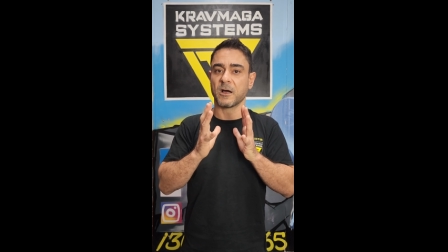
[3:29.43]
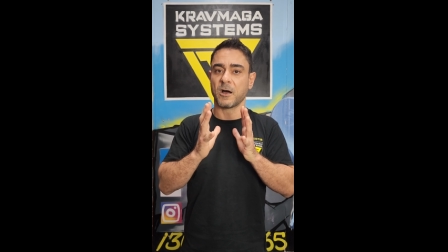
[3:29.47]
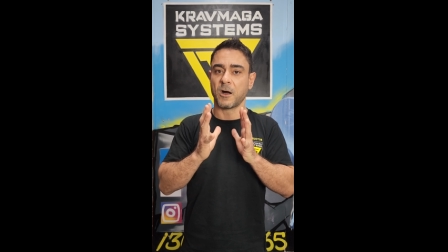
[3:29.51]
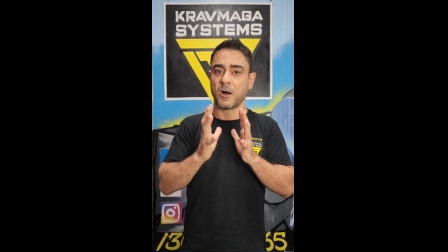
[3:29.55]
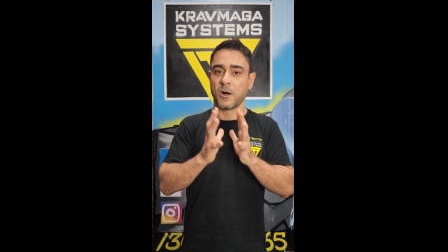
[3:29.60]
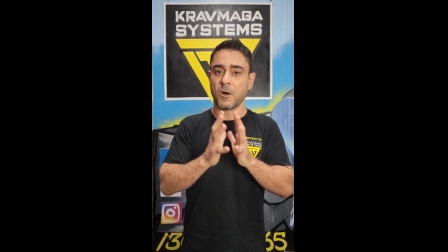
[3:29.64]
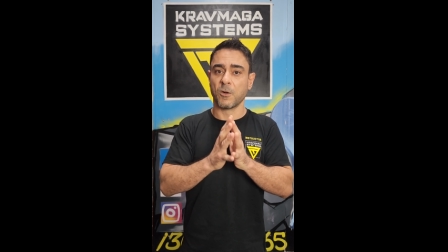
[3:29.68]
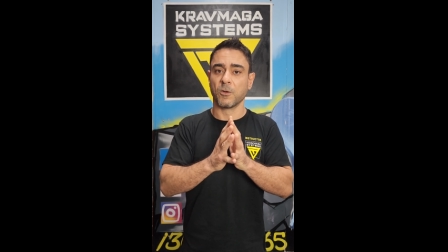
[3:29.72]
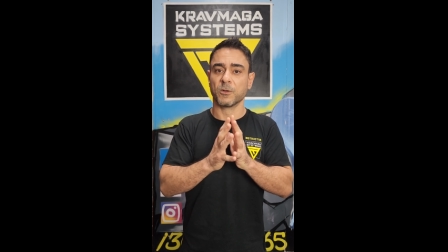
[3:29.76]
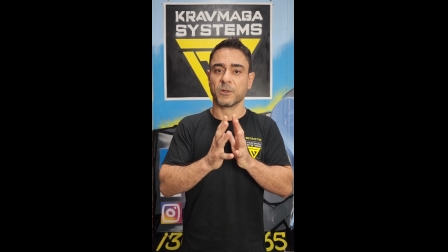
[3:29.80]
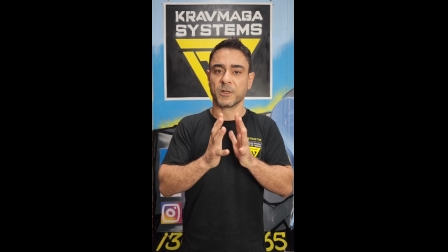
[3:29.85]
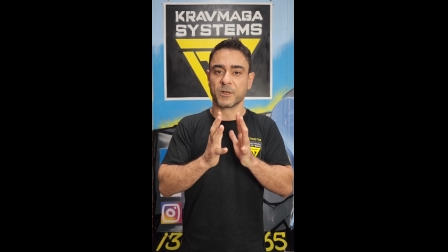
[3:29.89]

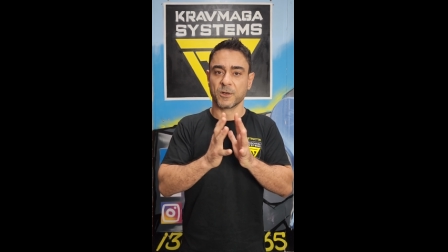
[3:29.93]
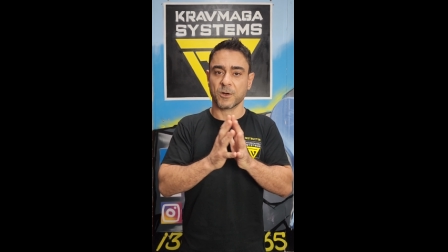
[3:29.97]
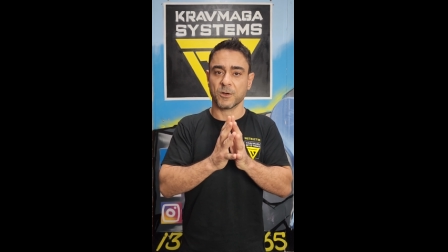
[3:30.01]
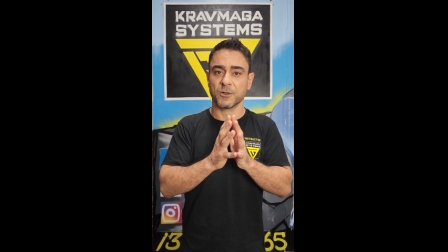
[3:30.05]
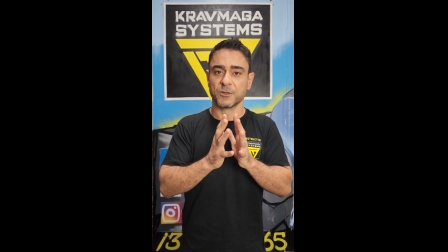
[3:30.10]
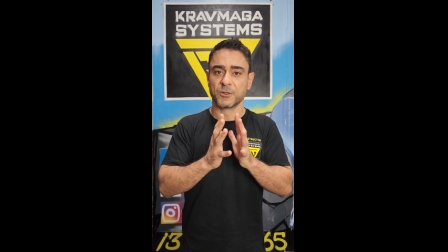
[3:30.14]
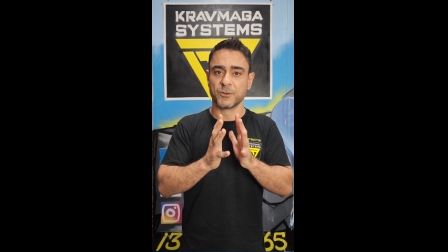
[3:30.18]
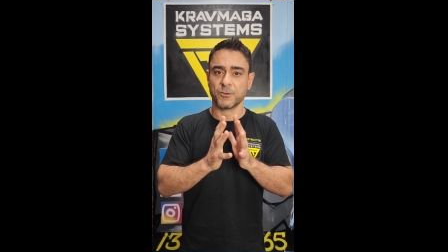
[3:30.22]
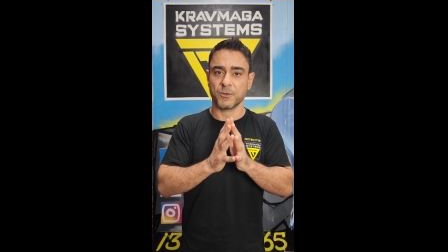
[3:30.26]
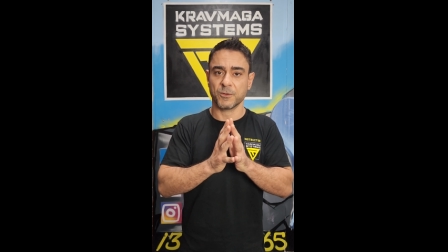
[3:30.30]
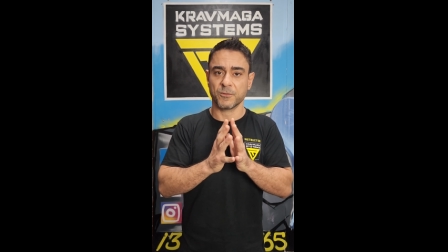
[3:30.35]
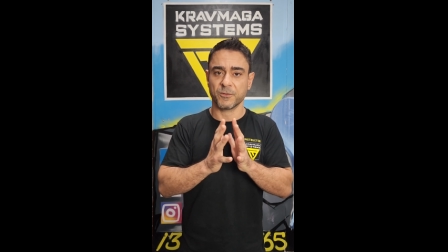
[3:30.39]
holding
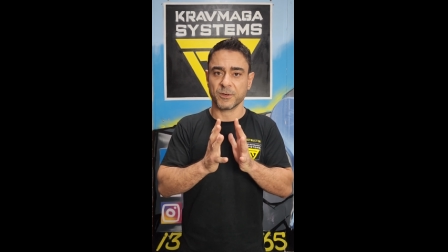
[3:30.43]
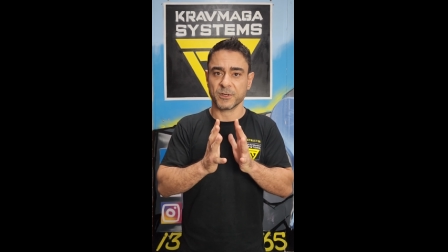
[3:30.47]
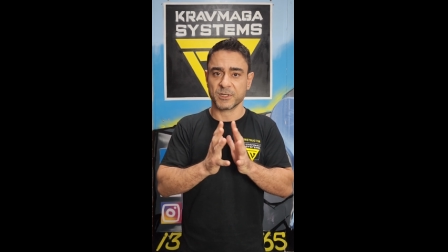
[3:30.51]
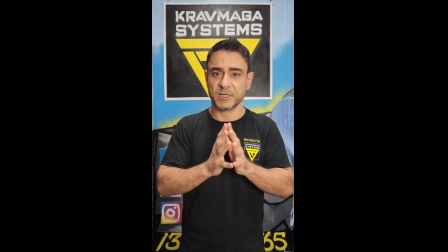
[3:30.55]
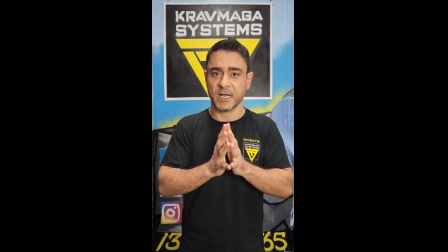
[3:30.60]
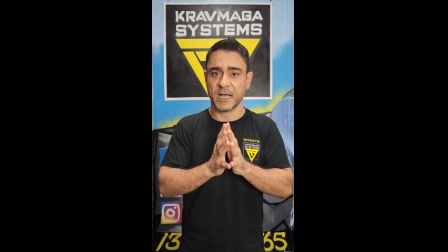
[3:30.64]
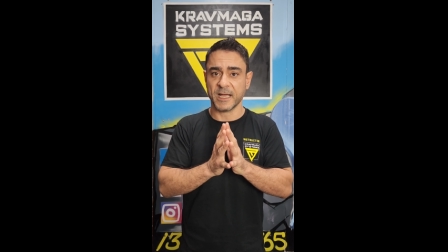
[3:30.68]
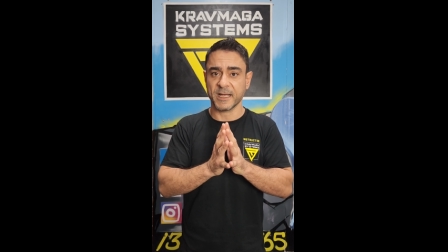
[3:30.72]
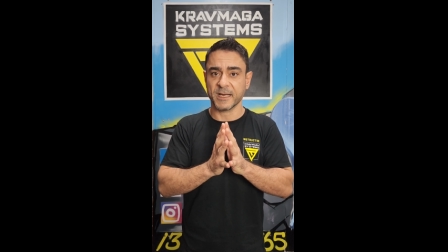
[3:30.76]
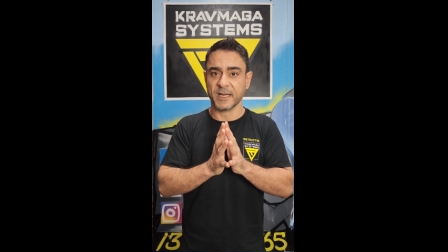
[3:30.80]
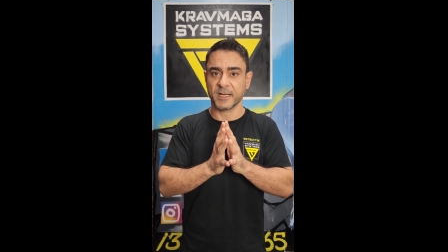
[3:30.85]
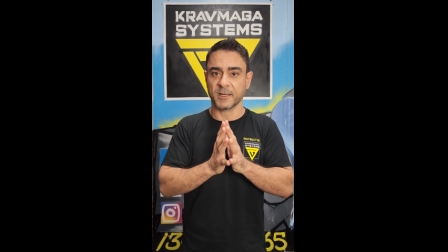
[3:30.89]
onto and
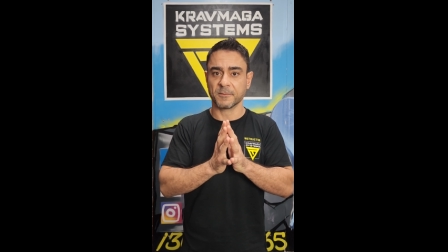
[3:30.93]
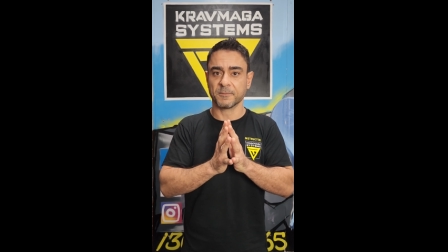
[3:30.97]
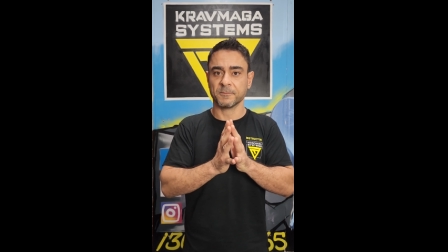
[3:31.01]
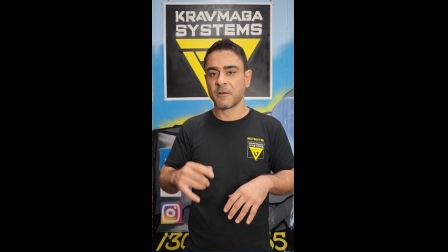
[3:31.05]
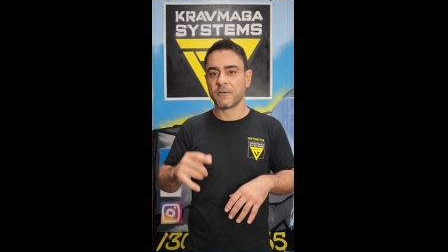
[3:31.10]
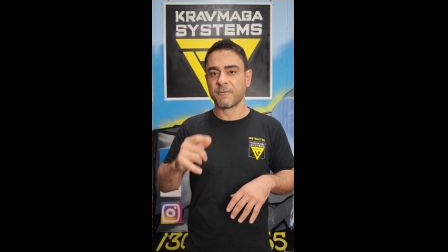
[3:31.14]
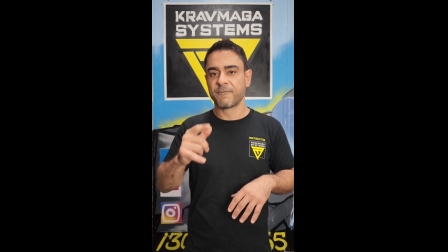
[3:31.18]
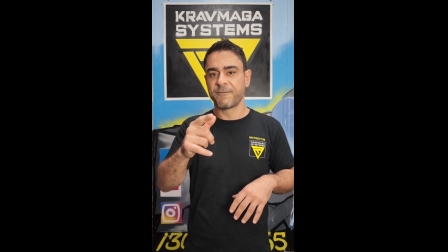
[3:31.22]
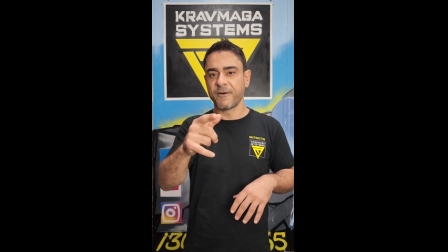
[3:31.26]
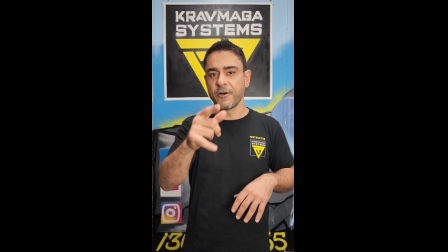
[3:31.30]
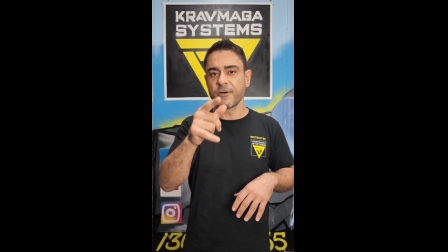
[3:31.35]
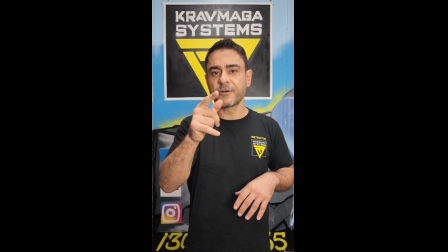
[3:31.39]
retaining.
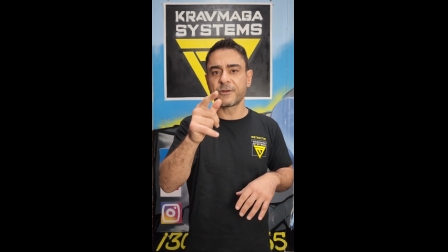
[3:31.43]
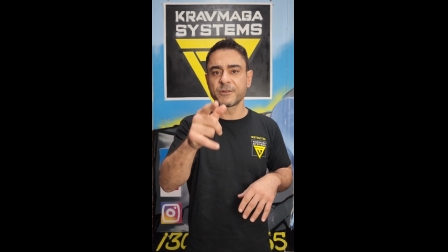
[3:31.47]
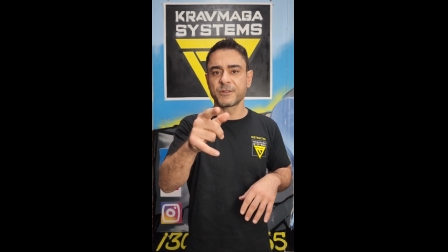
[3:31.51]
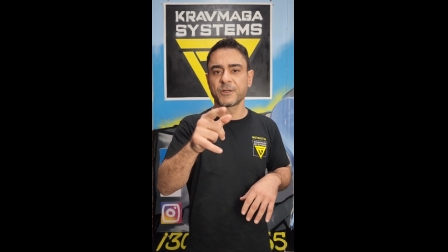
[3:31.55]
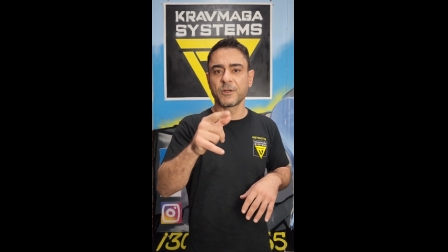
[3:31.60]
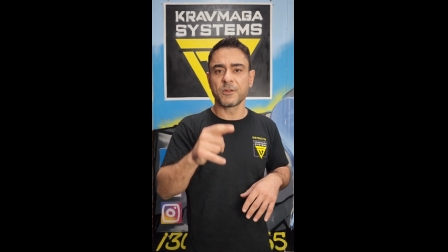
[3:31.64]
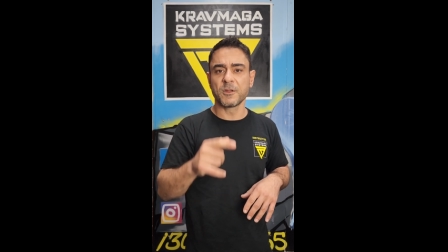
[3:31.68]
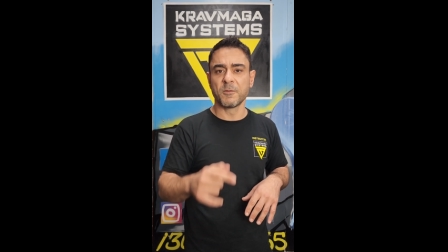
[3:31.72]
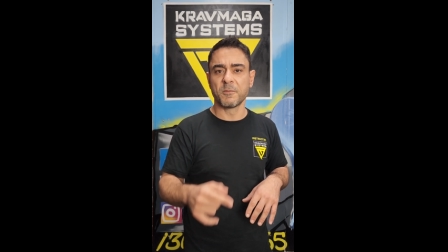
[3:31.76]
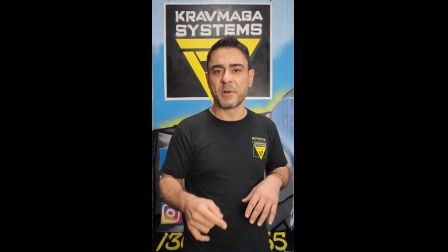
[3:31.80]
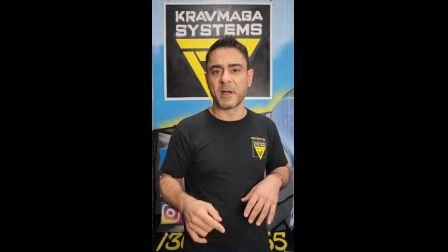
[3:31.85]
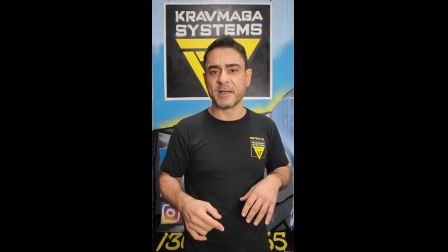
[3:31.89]
Focus
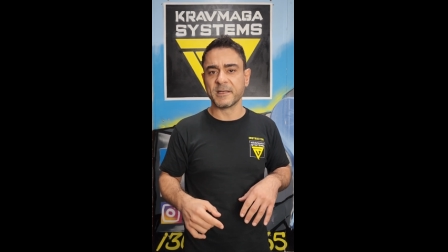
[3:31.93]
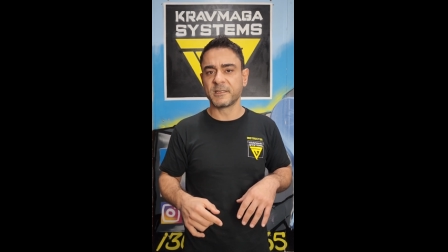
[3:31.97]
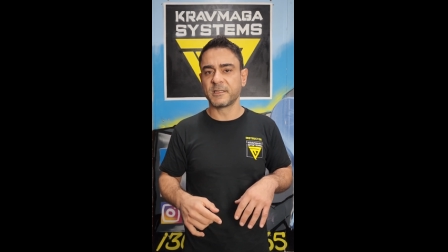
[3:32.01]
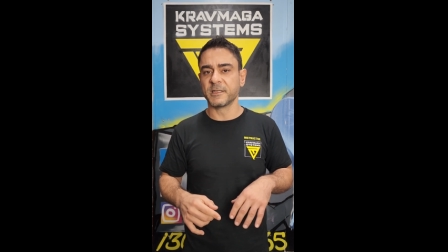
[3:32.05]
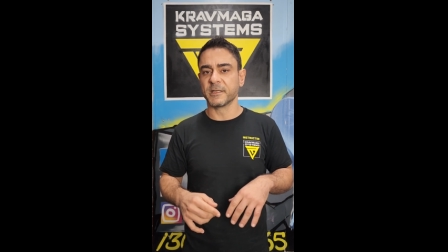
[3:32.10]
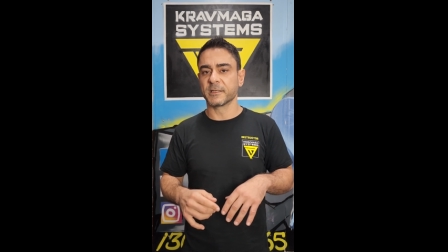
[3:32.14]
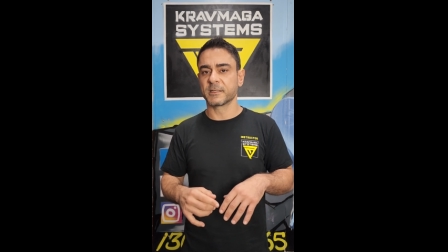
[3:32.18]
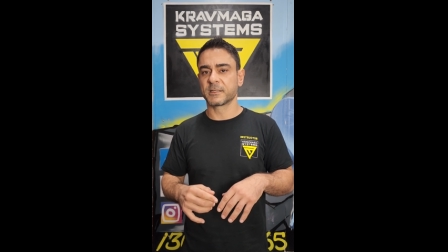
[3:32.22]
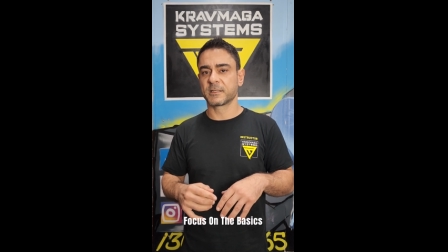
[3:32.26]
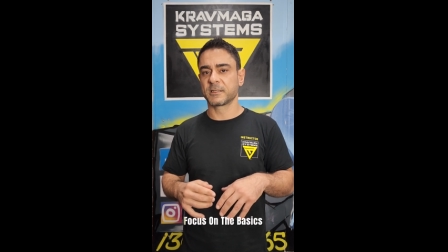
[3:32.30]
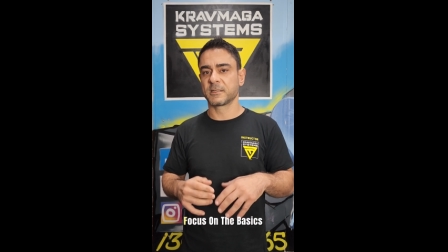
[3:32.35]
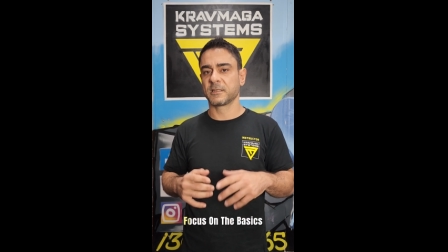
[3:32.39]
on the
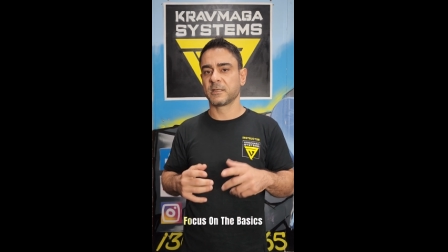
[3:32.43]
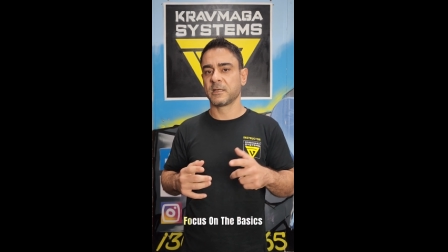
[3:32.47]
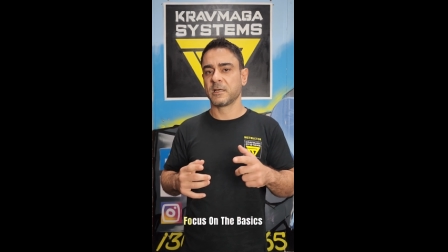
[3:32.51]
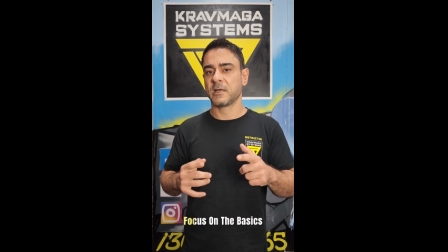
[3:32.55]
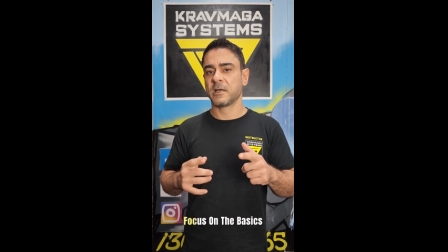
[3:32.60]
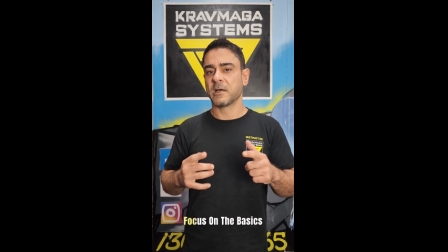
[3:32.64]
basics.